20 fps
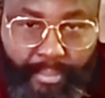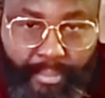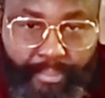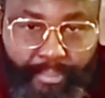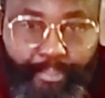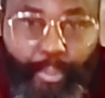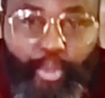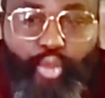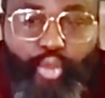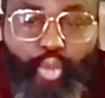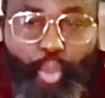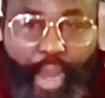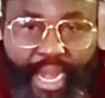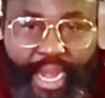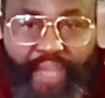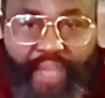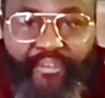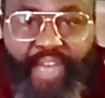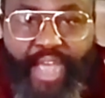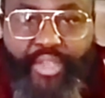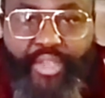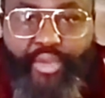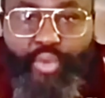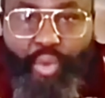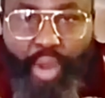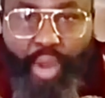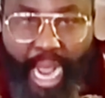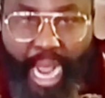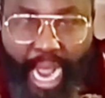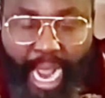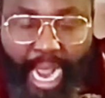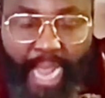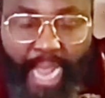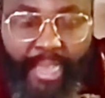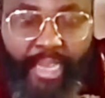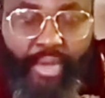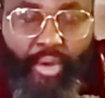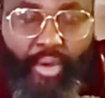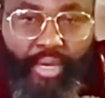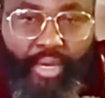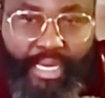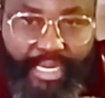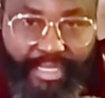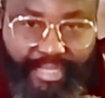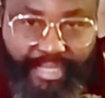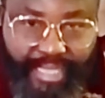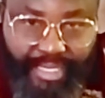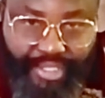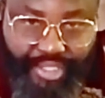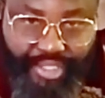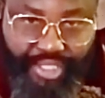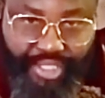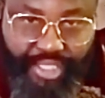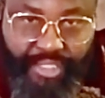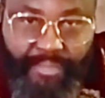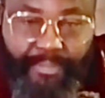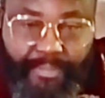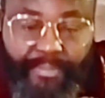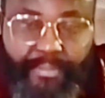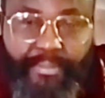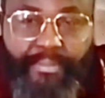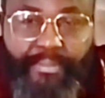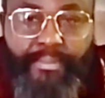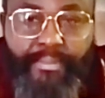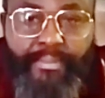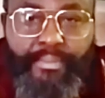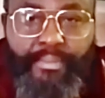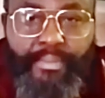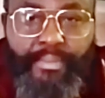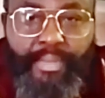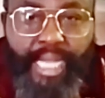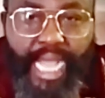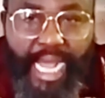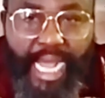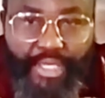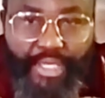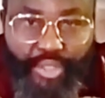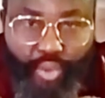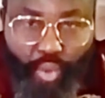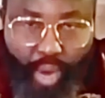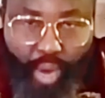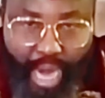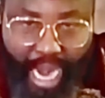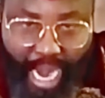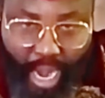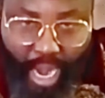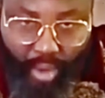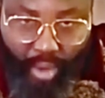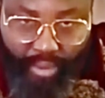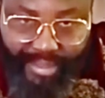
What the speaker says: But whenever you are in organization and you are on